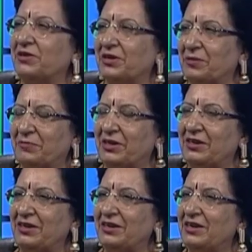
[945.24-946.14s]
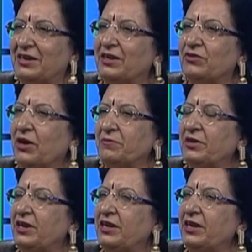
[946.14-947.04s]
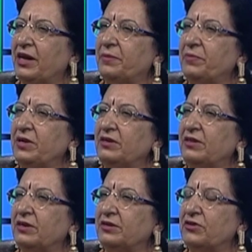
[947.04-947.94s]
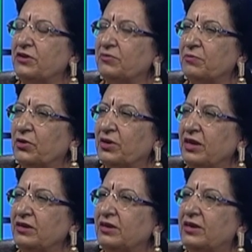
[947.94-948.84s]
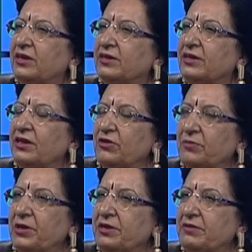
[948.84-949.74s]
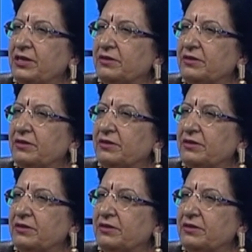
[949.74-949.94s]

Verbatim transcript: the community. So I'm really happy uh, this morning can you believe it?